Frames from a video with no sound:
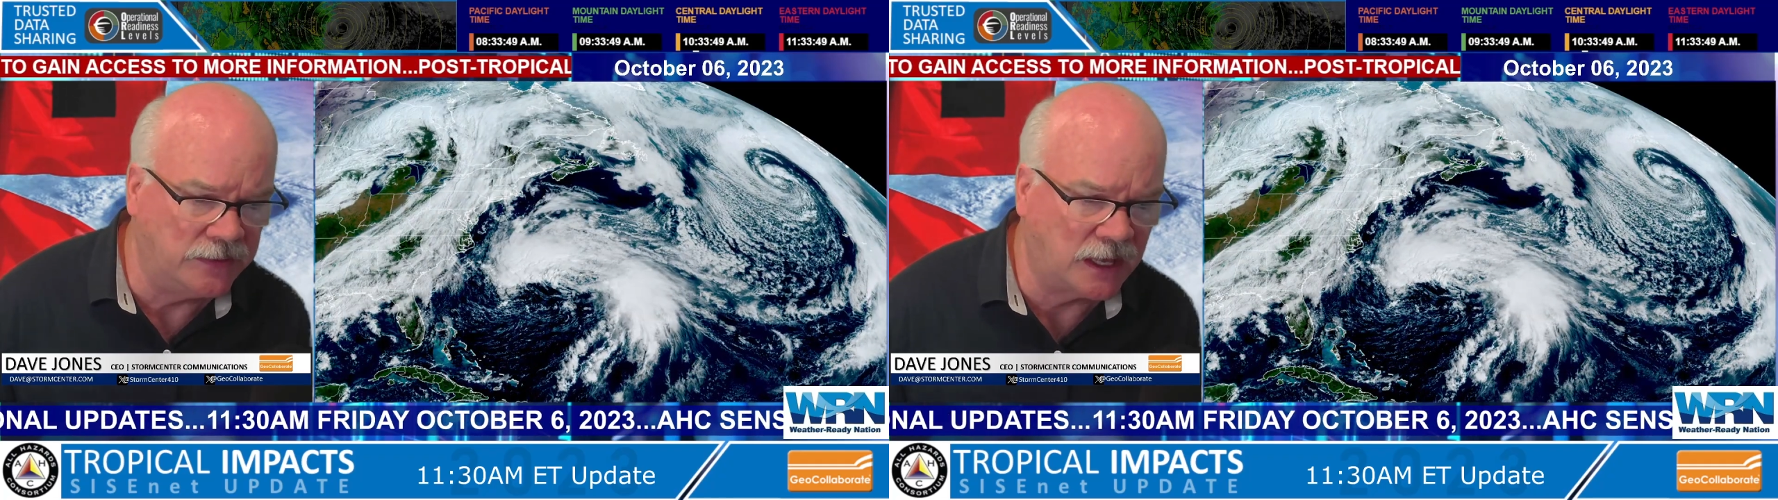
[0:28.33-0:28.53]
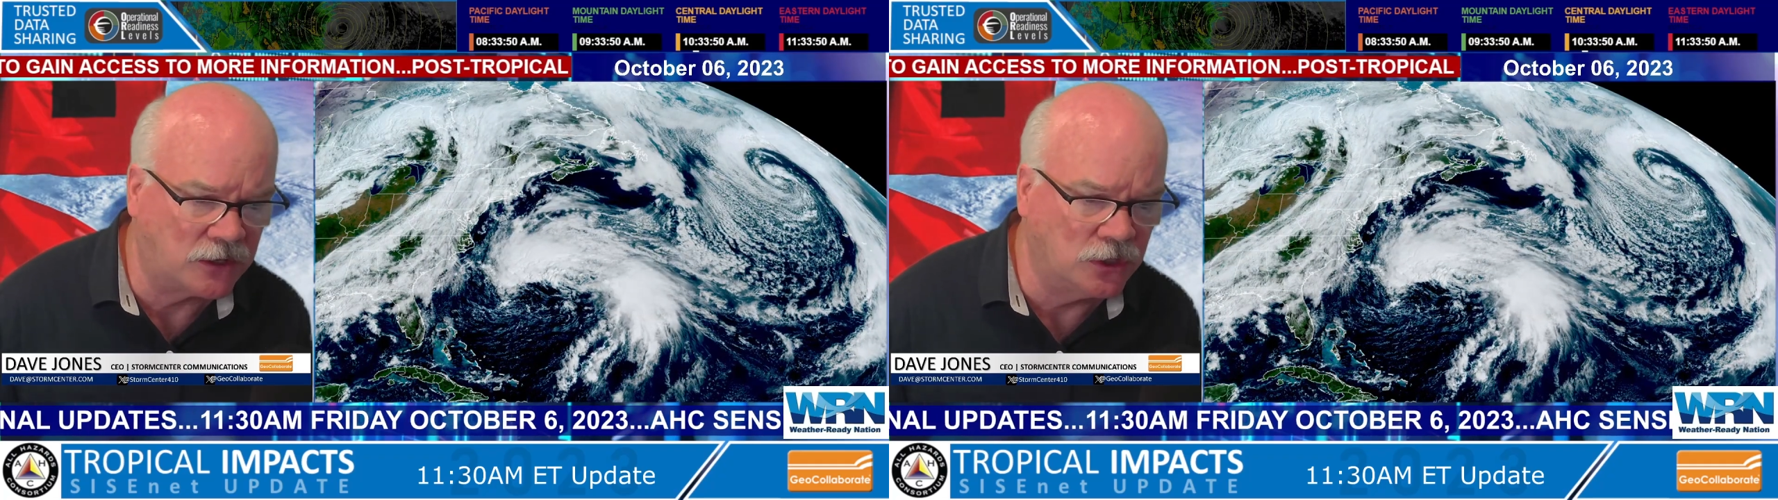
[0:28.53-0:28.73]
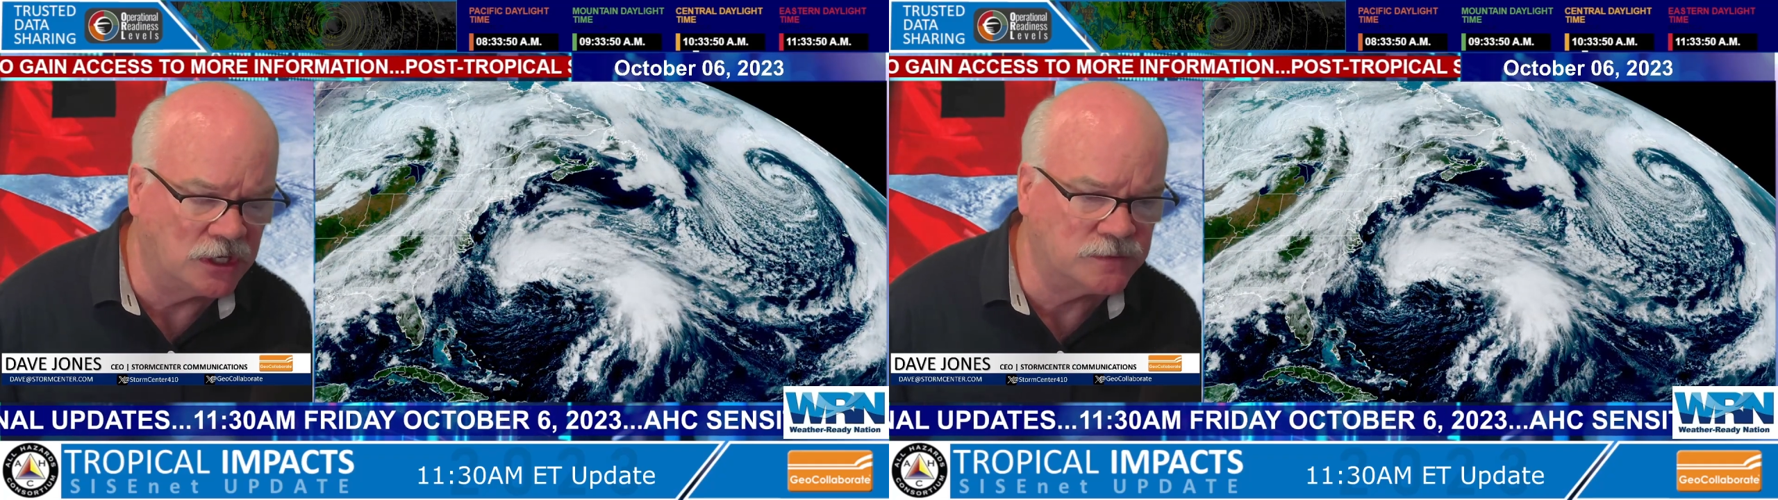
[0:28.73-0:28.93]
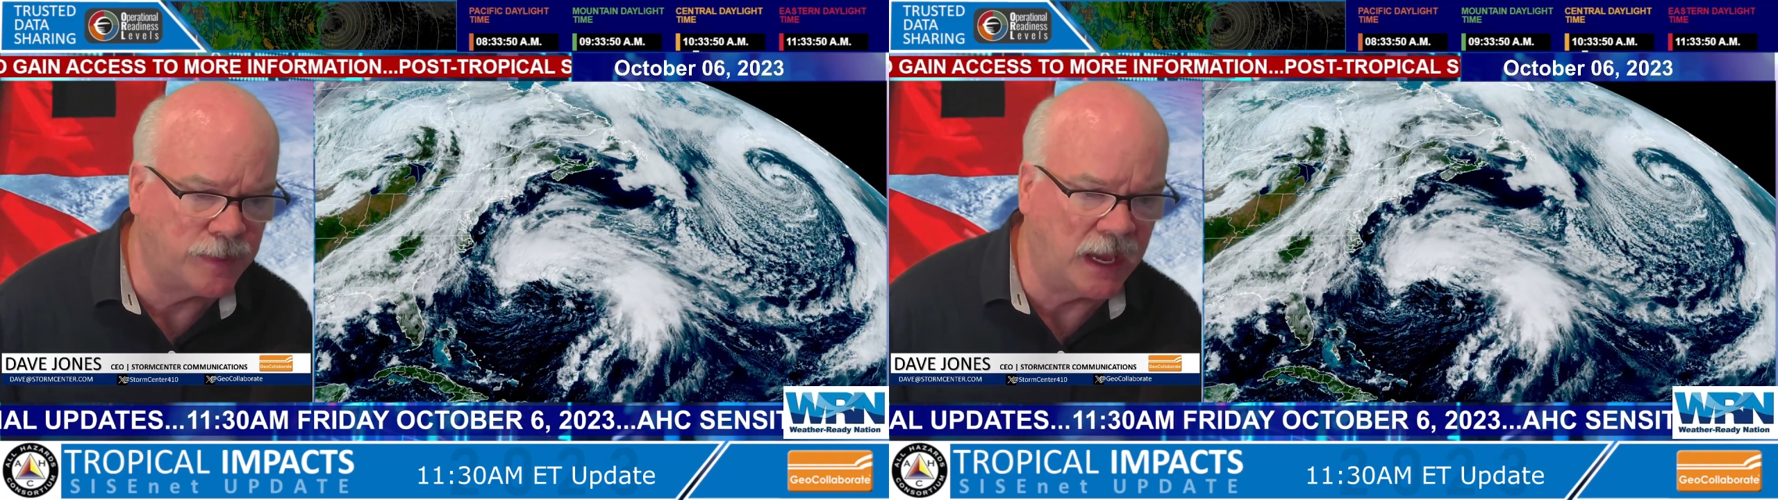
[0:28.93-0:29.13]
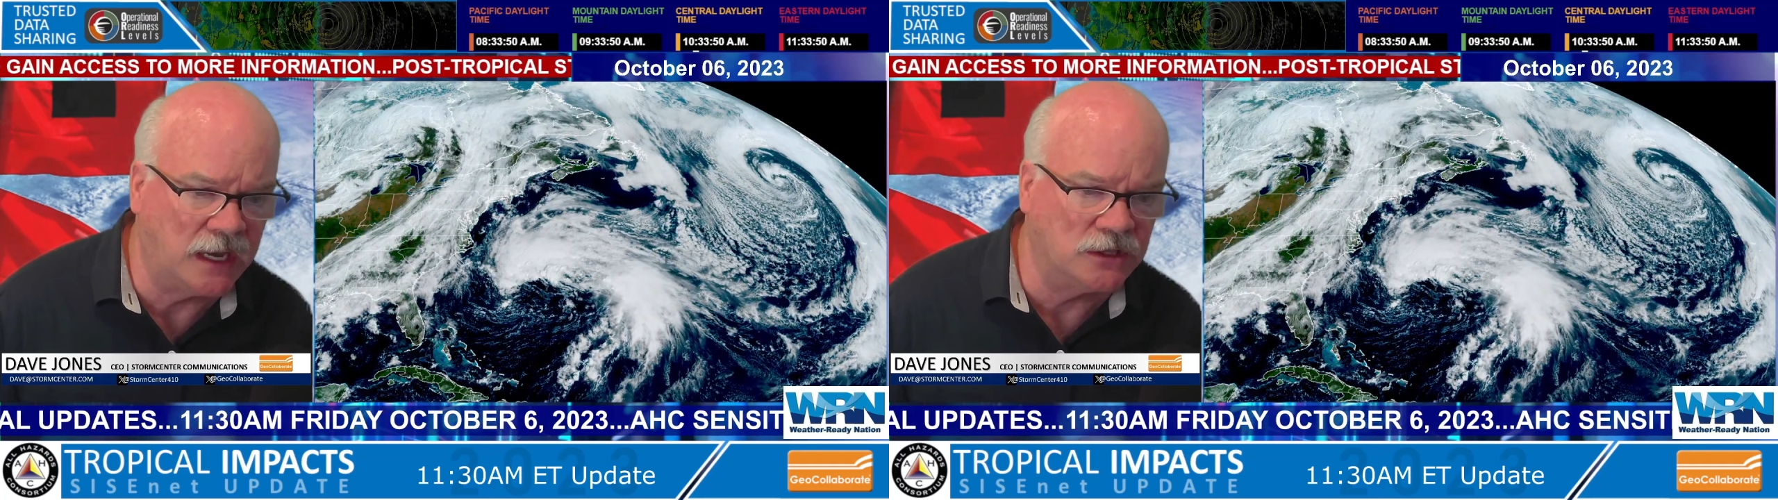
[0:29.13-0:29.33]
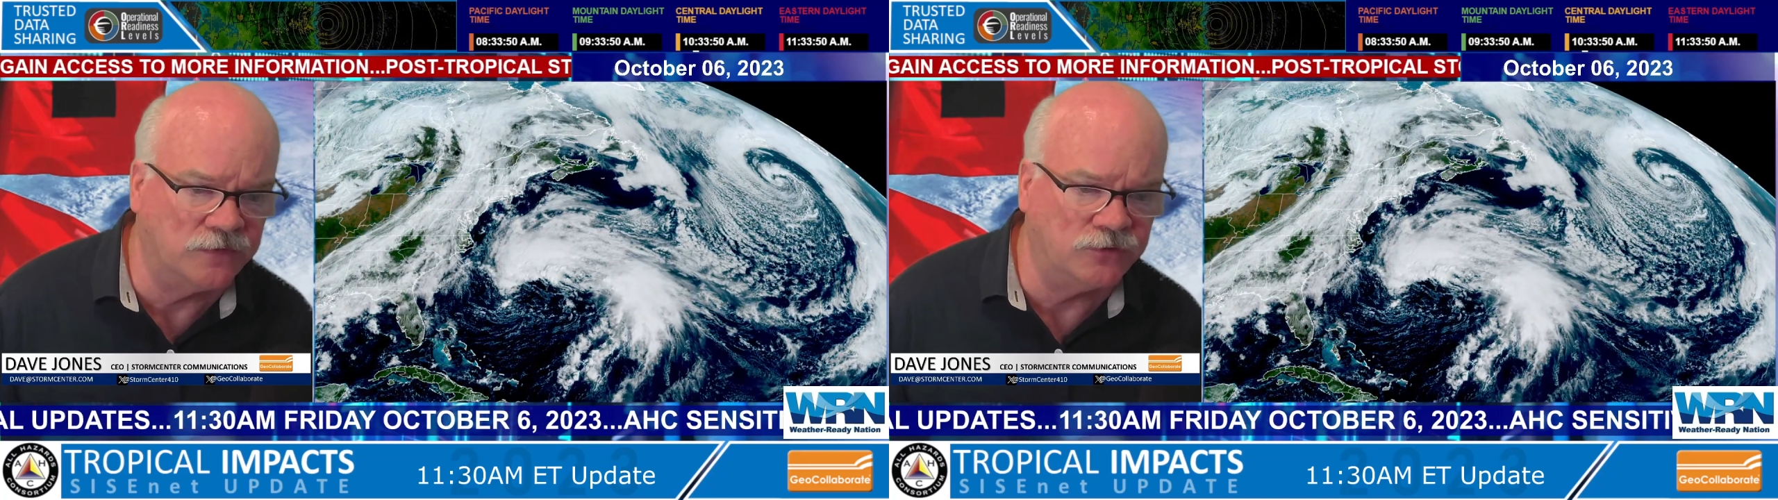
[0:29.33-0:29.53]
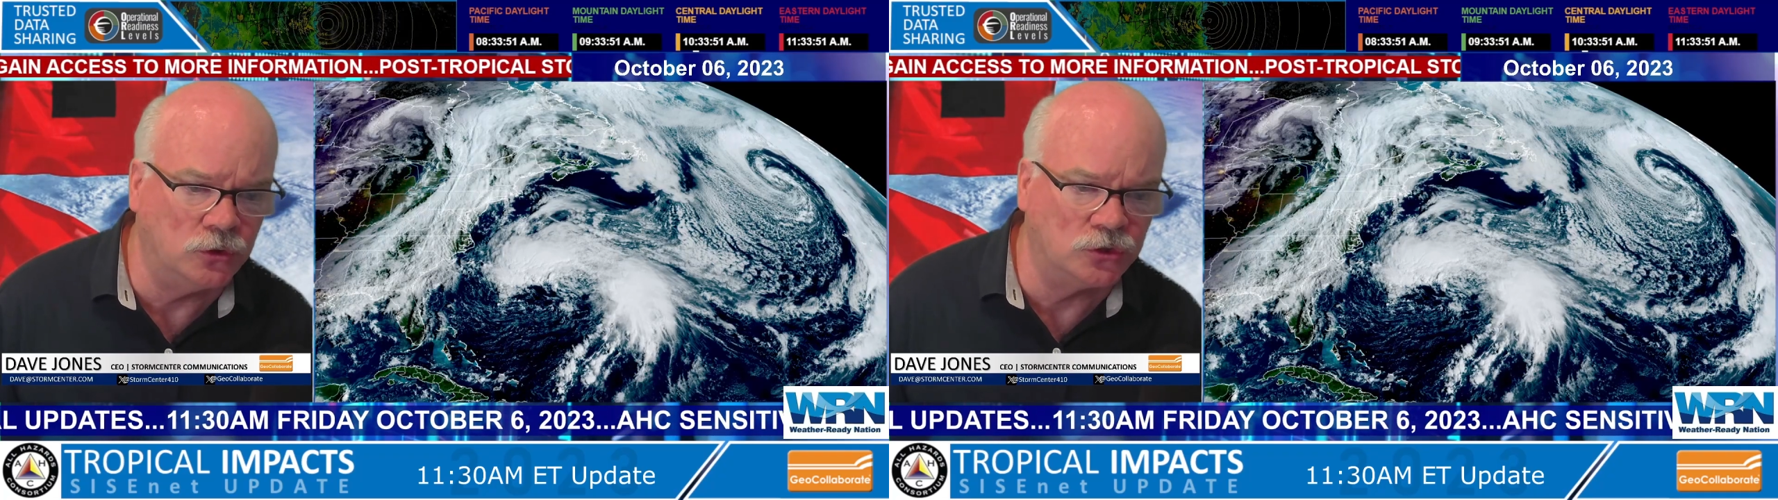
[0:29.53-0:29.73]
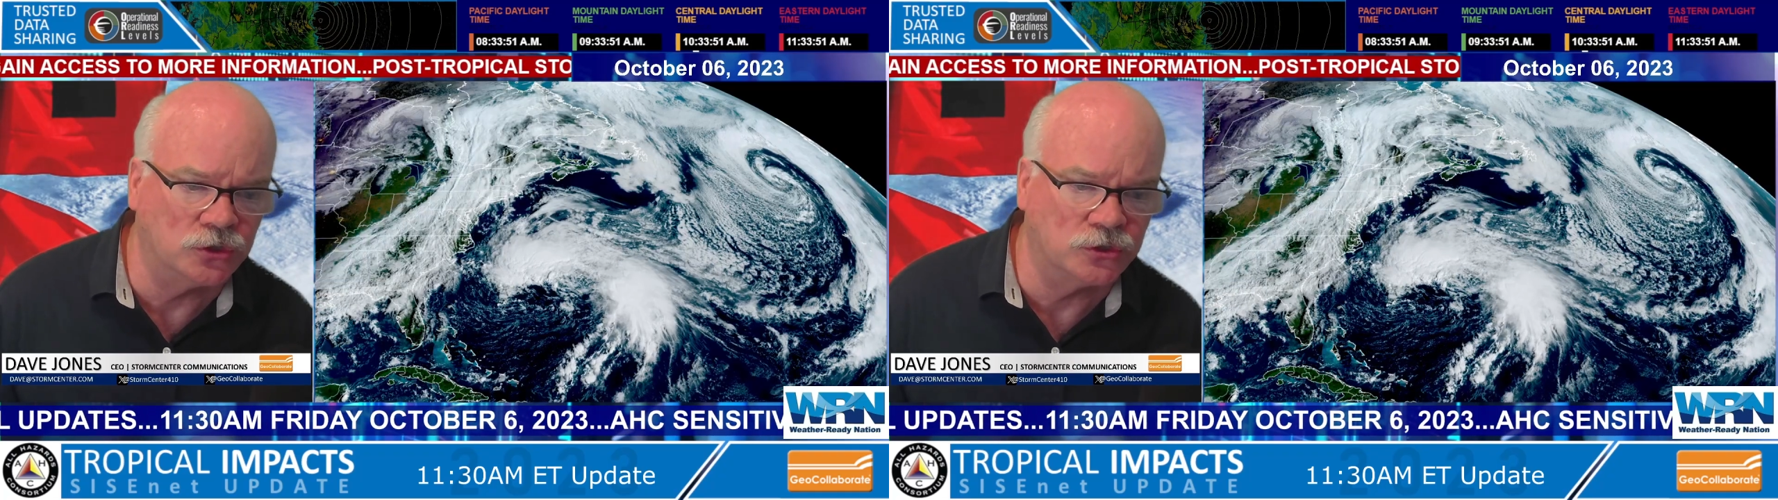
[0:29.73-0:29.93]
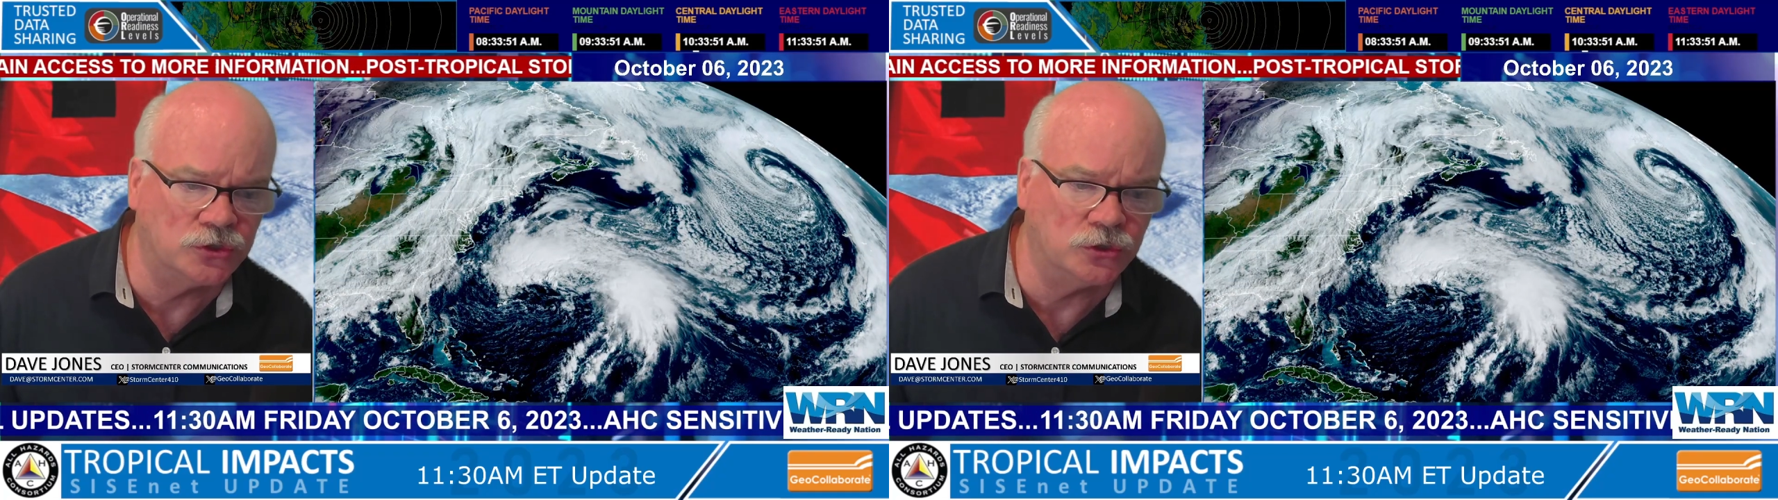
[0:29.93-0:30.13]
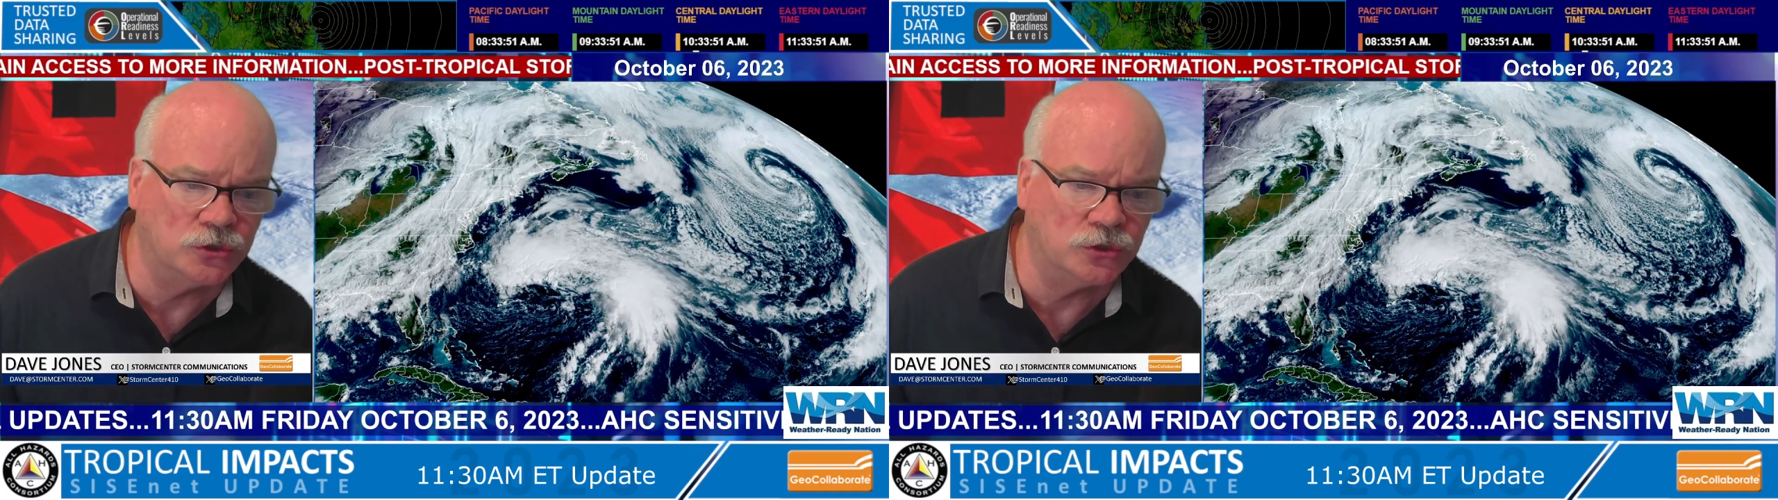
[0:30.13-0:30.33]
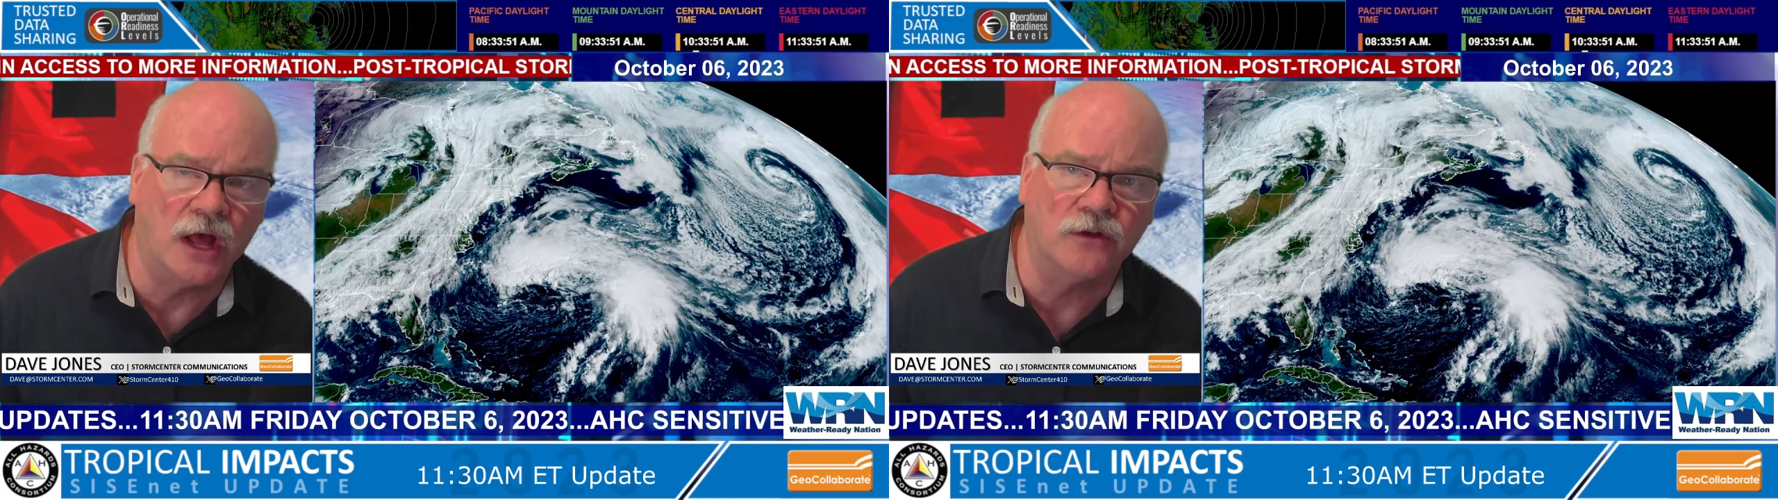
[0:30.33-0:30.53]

That could expand in the future to